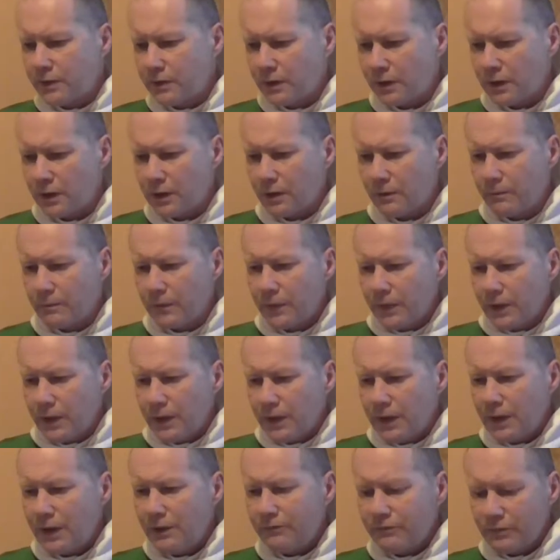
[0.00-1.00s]
calm
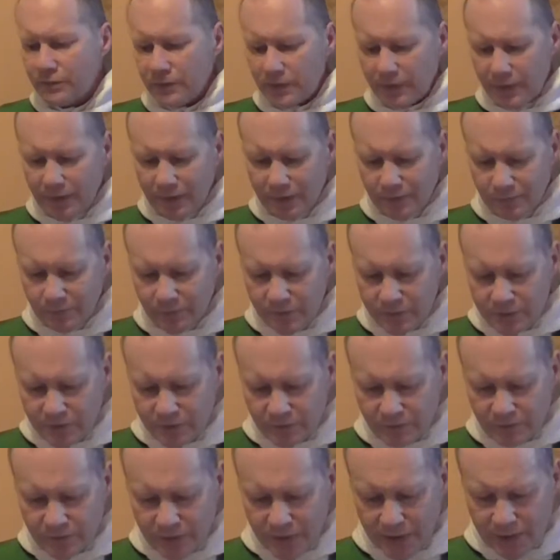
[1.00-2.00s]
even the elements
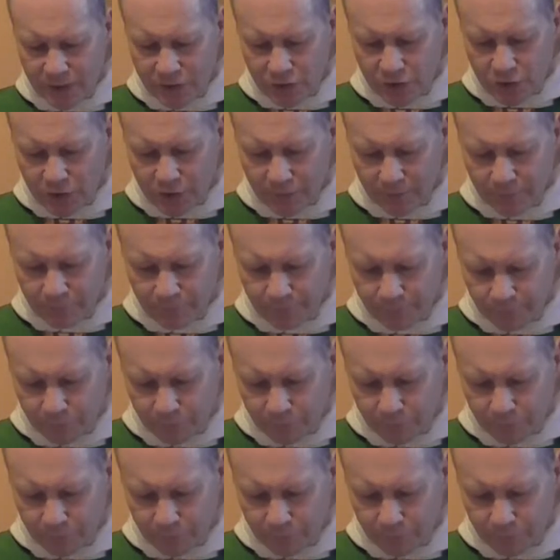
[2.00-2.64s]
of nature,